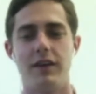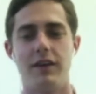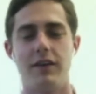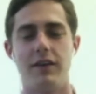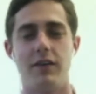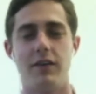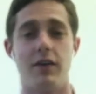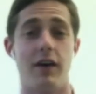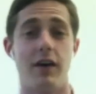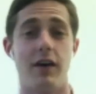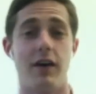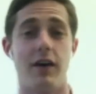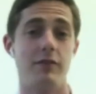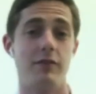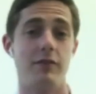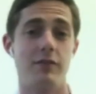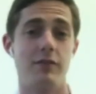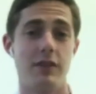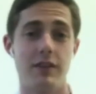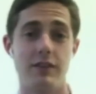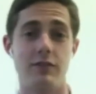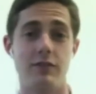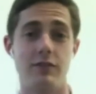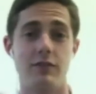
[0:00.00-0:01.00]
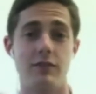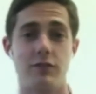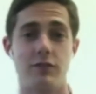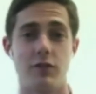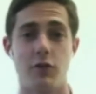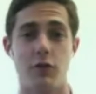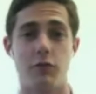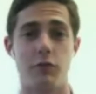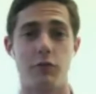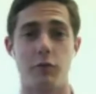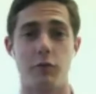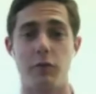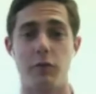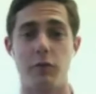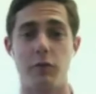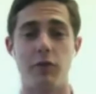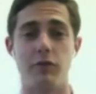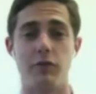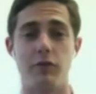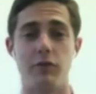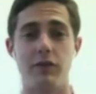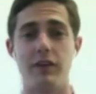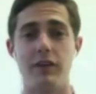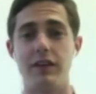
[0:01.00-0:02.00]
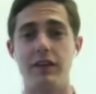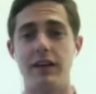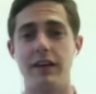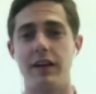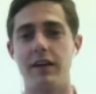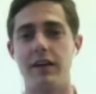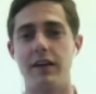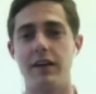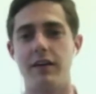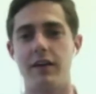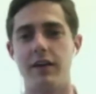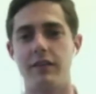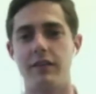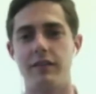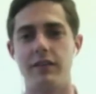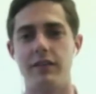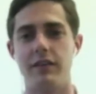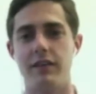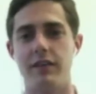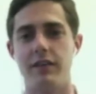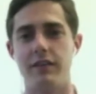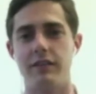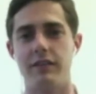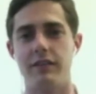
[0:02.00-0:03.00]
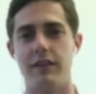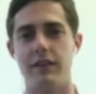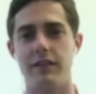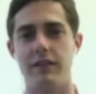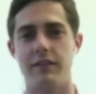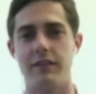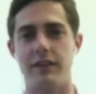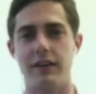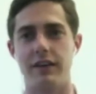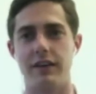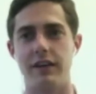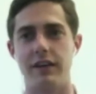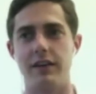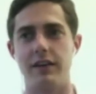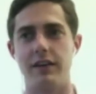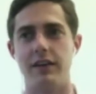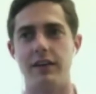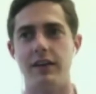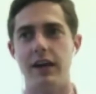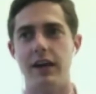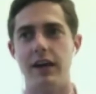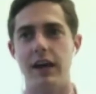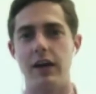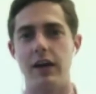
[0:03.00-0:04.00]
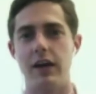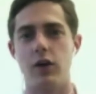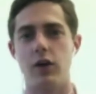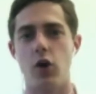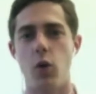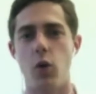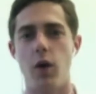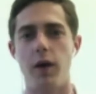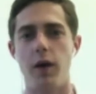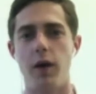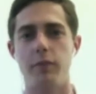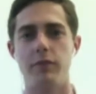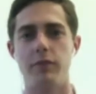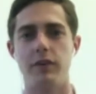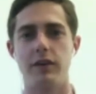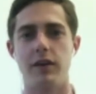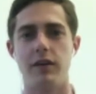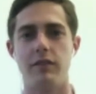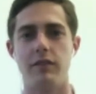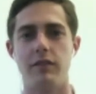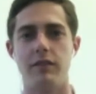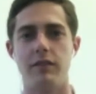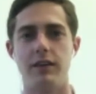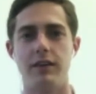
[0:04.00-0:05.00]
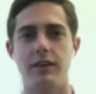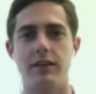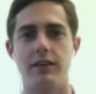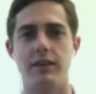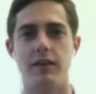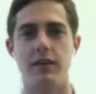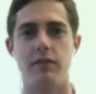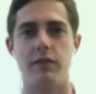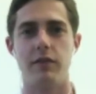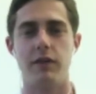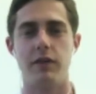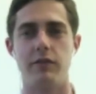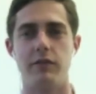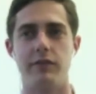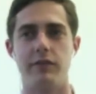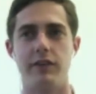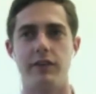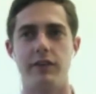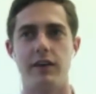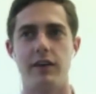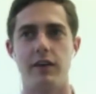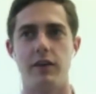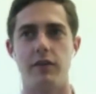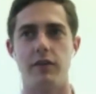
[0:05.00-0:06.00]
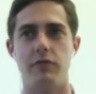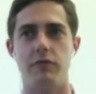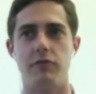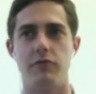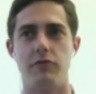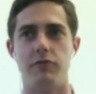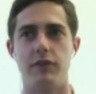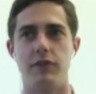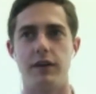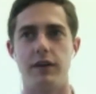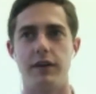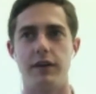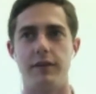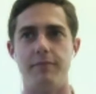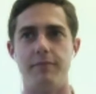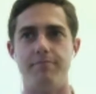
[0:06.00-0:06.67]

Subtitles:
I don't know. I mean, and just to go for me personally, like I see it as like a co-opting of a set of